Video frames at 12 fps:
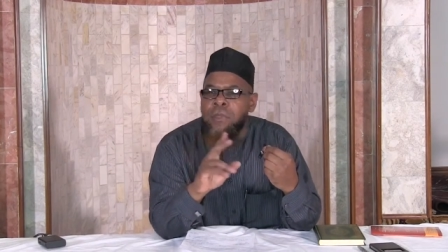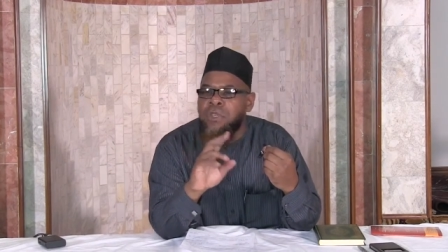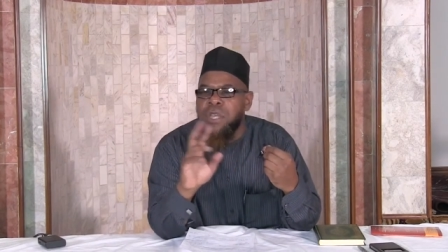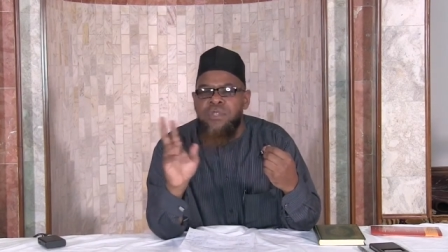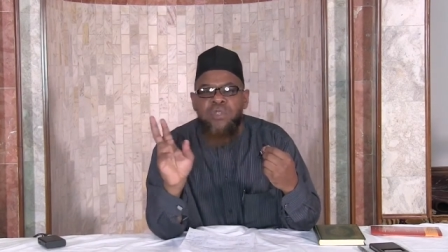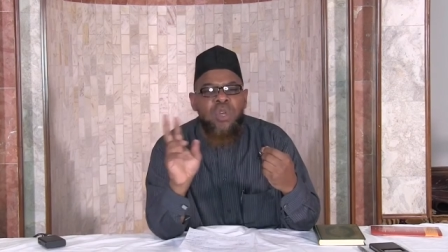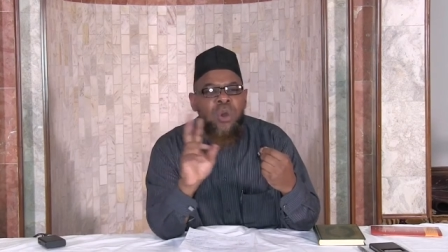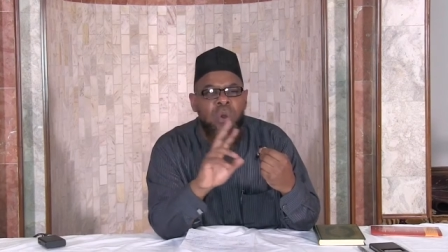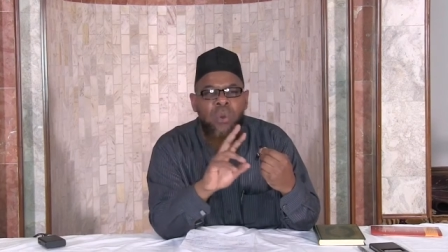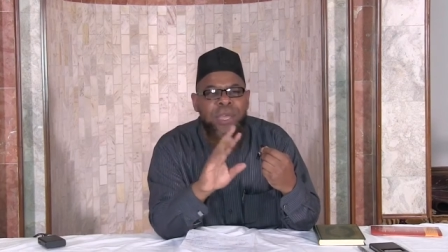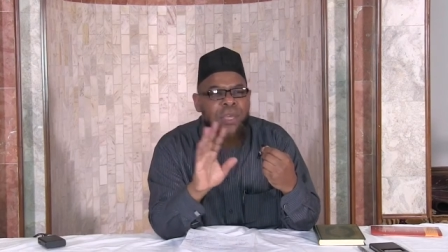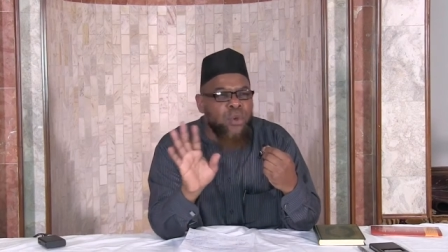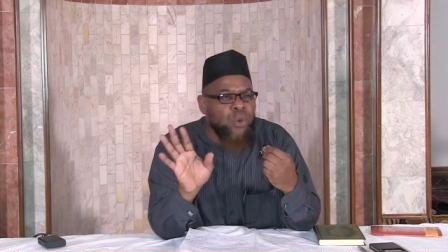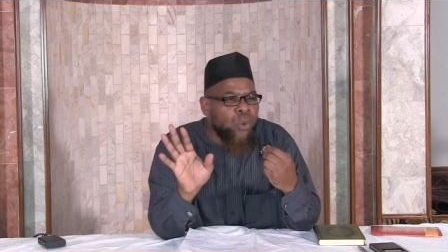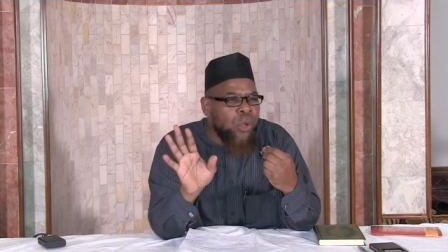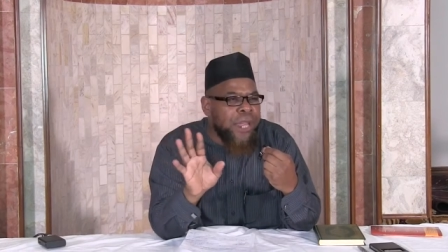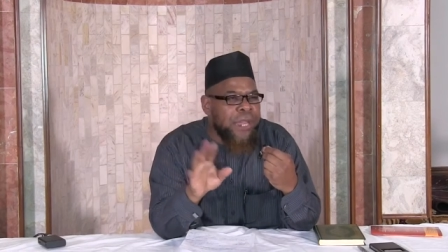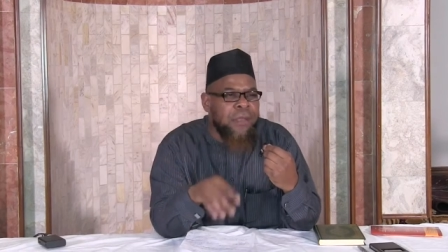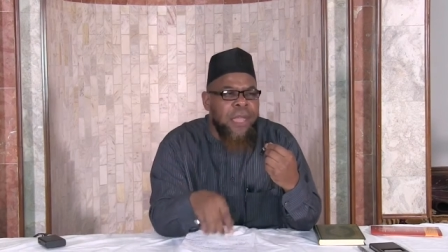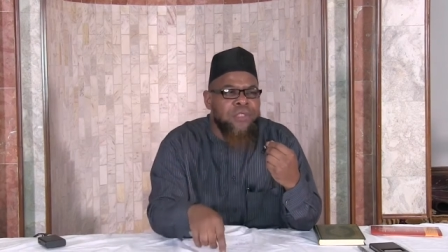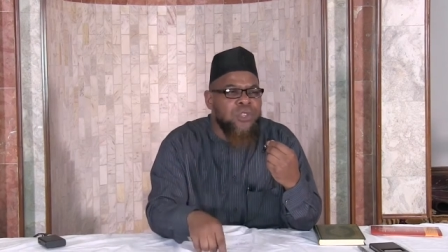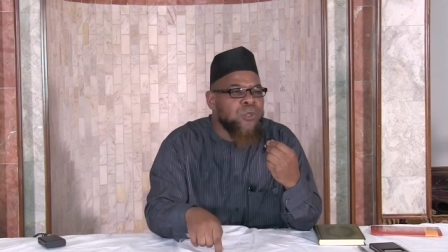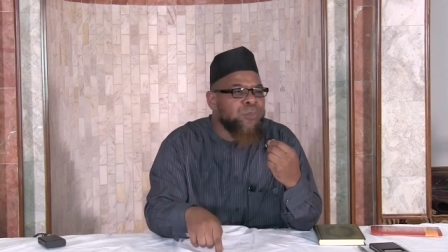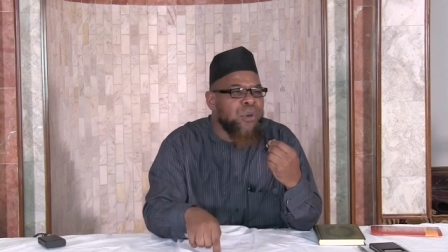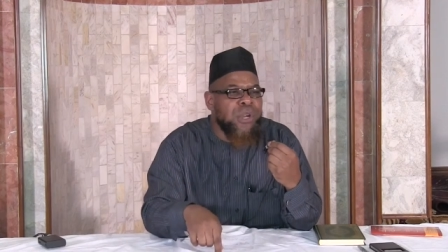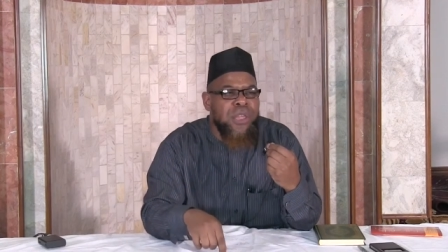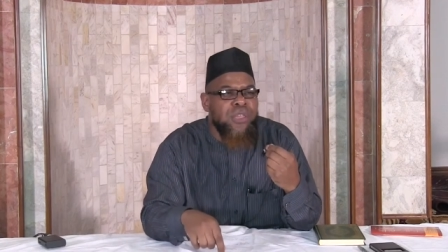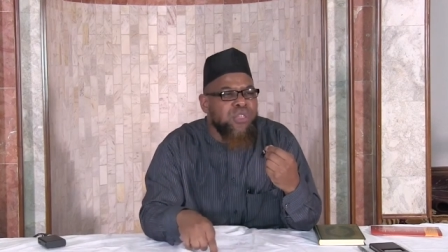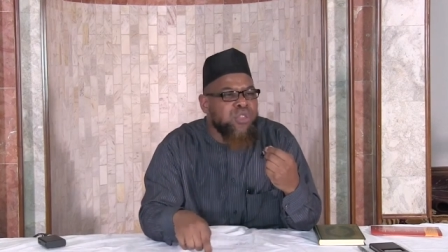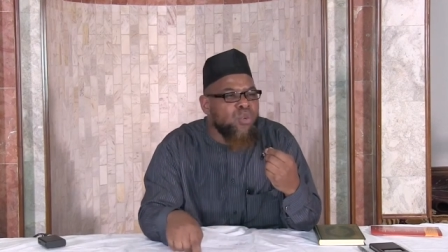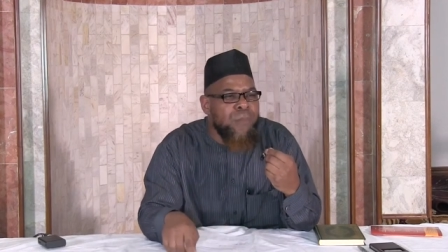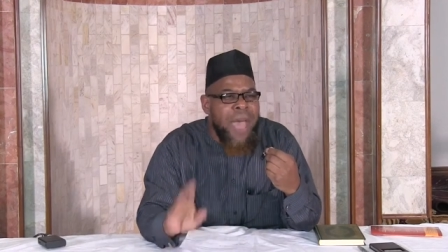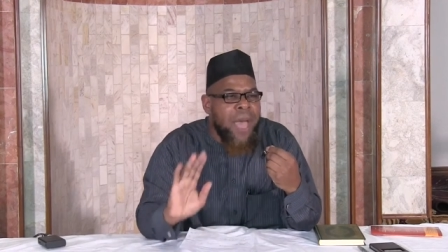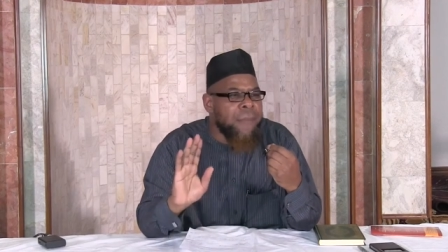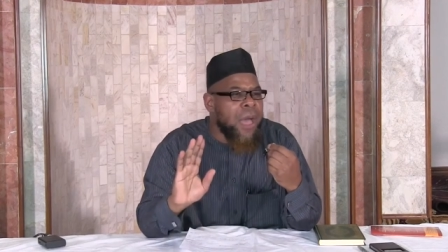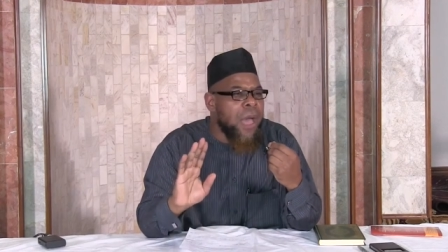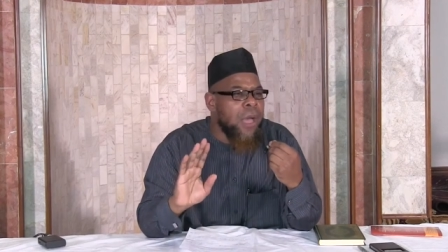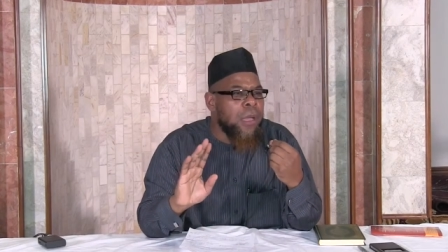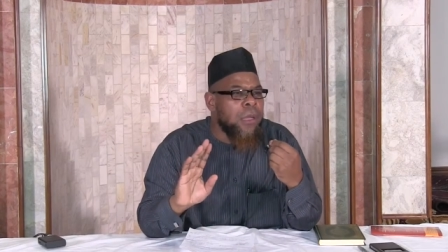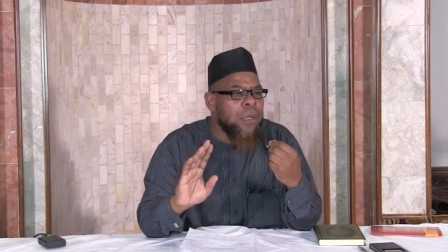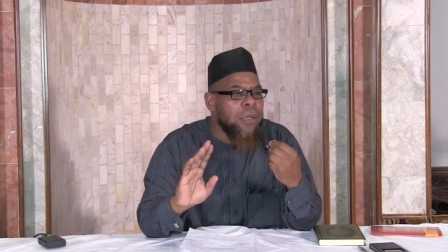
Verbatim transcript: Just go and Google it and just put in Thumama.